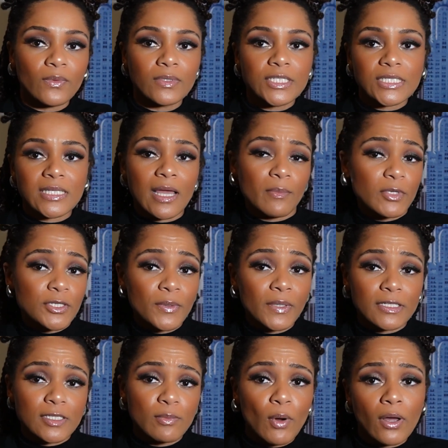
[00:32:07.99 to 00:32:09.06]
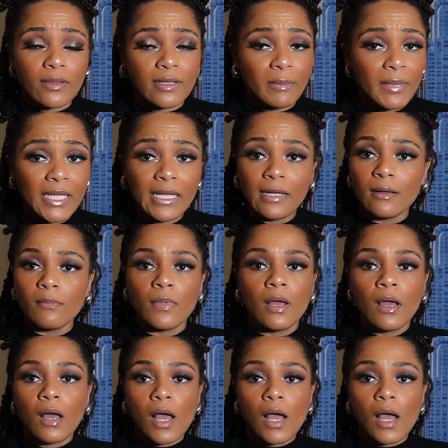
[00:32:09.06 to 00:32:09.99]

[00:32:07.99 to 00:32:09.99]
which is like between a small and a medium.